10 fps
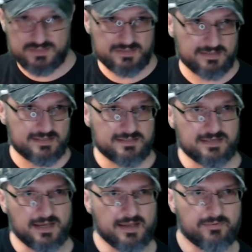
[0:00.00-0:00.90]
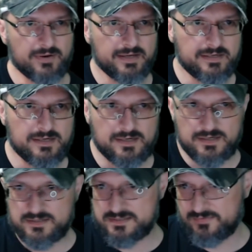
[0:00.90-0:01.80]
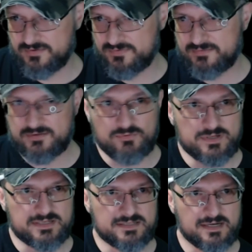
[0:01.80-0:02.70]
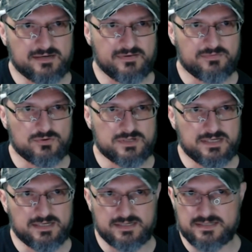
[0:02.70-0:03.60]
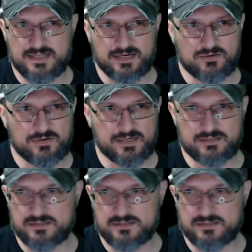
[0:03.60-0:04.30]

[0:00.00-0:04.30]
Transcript: this guy, right? 75.46.95.13. I did that correct.